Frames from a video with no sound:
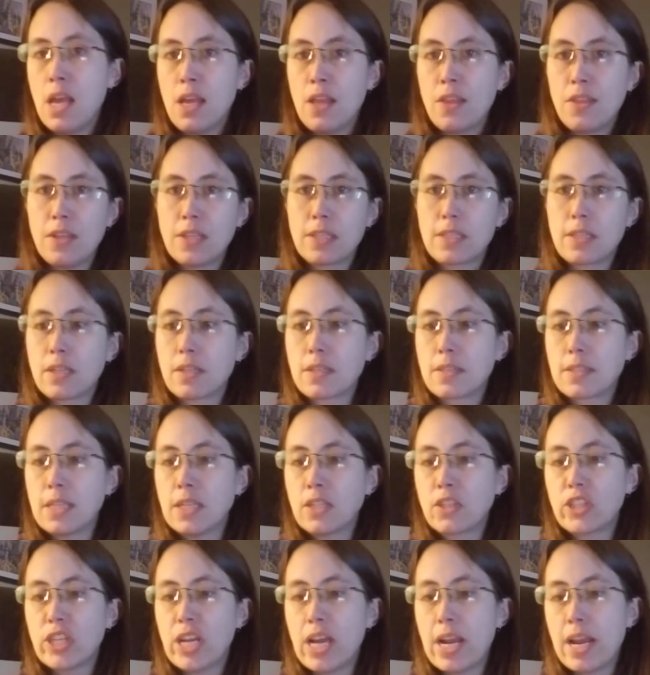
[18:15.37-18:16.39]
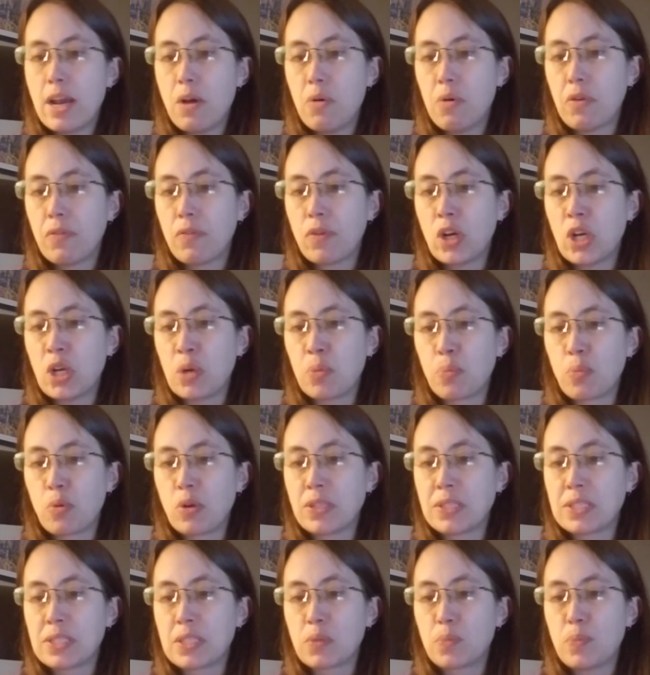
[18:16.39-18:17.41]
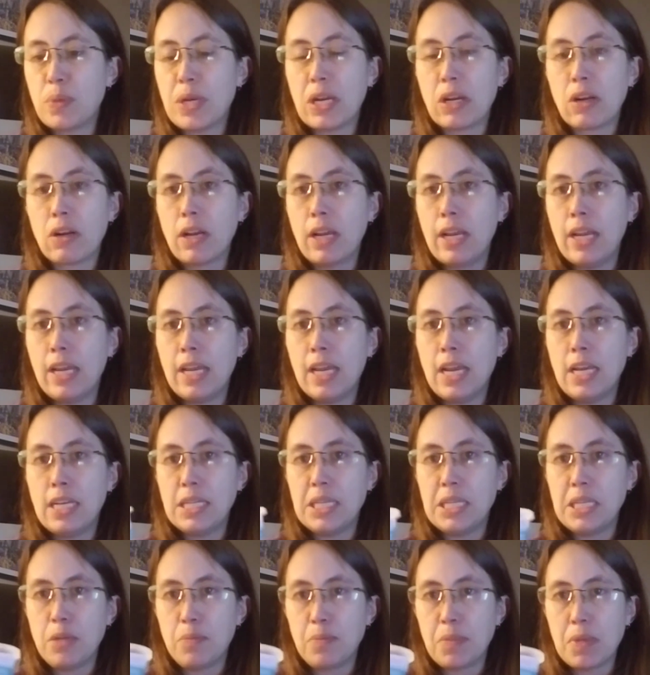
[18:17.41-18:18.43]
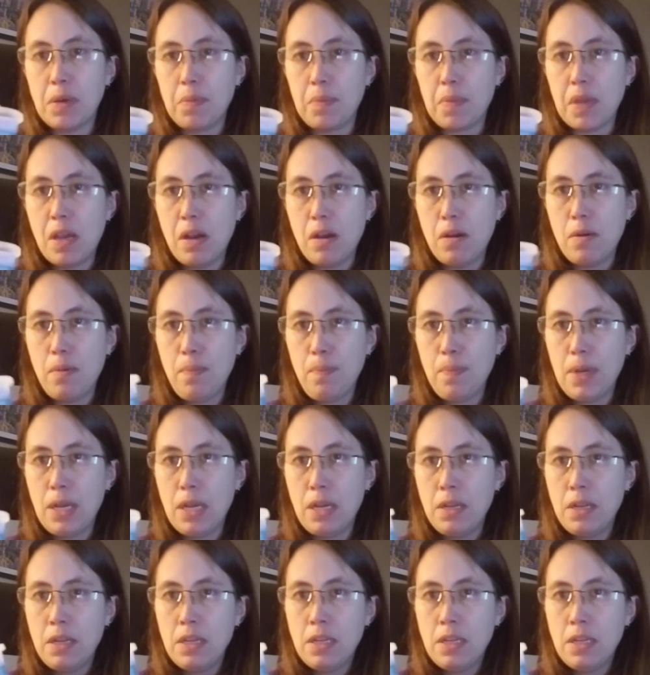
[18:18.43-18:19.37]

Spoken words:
This little scent shot, however, in Princess Berry. Yum, yum, yum.